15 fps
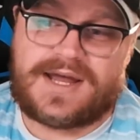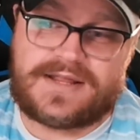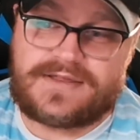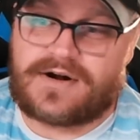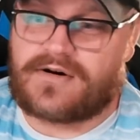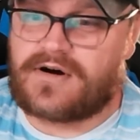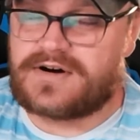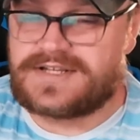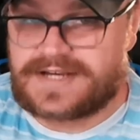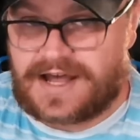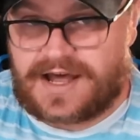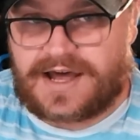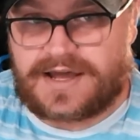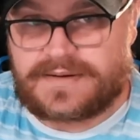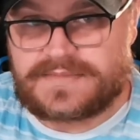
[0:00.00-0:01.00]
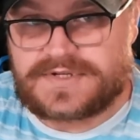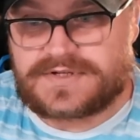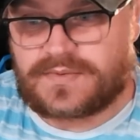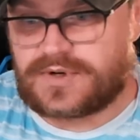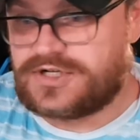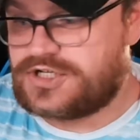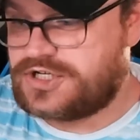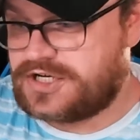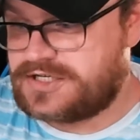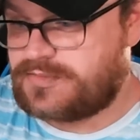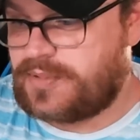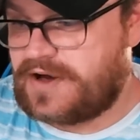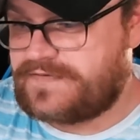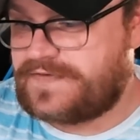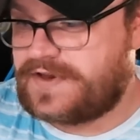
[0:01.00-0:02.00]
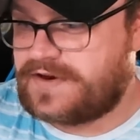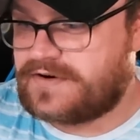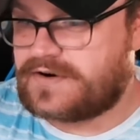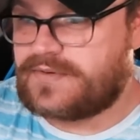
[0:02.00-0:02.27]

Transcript: And there are times where just buffing your